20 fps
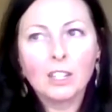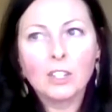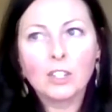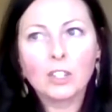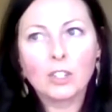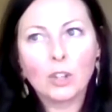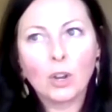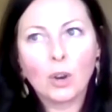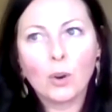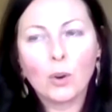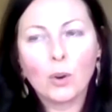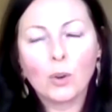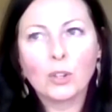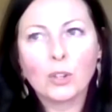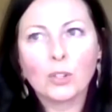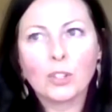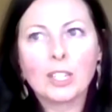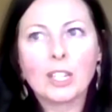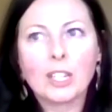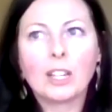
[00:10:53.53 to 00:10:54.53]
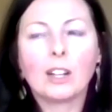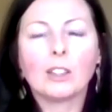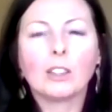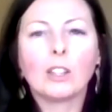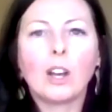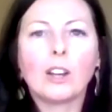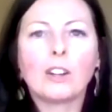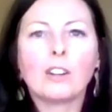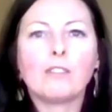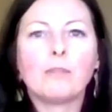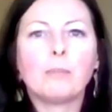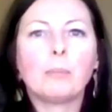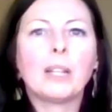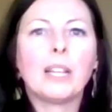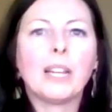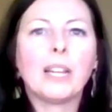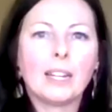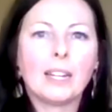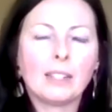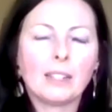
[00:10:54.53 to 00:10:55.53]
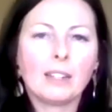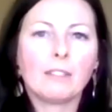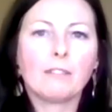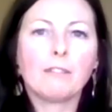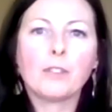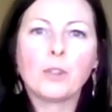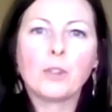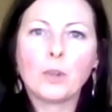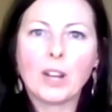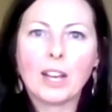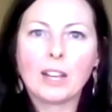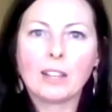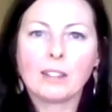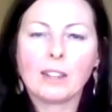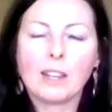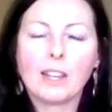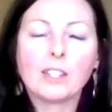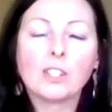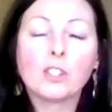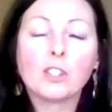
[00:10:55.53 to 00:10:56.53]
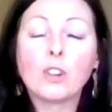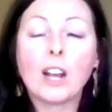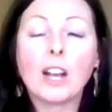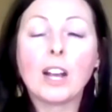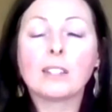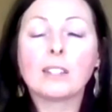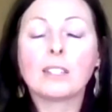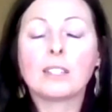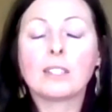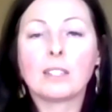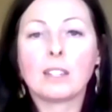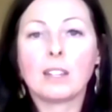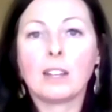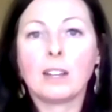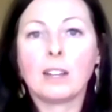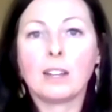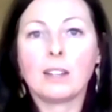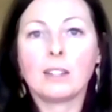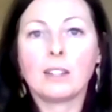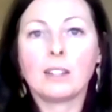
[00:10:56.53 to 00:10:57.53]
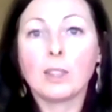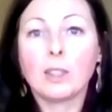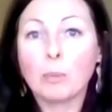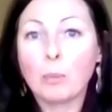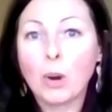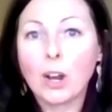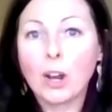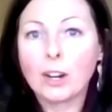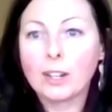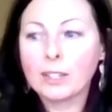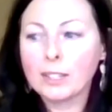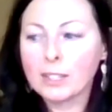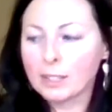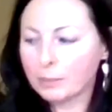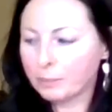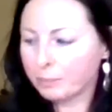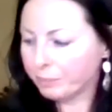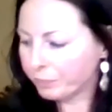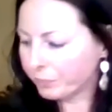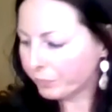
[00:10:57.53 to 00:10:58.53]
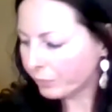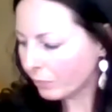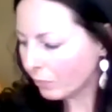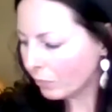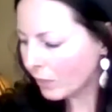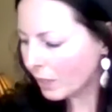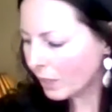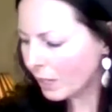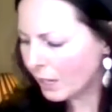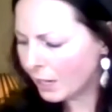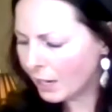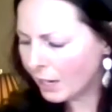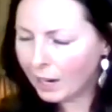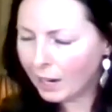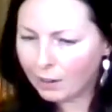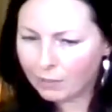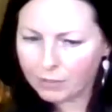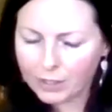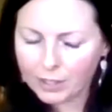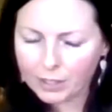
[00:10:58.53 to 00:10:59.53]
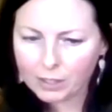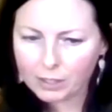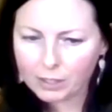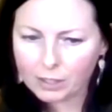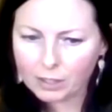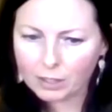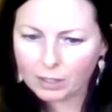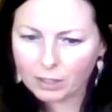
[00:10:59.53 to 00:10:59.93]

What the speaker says: So you're seeing a lot of plant and fruit extracts in the products. And I have this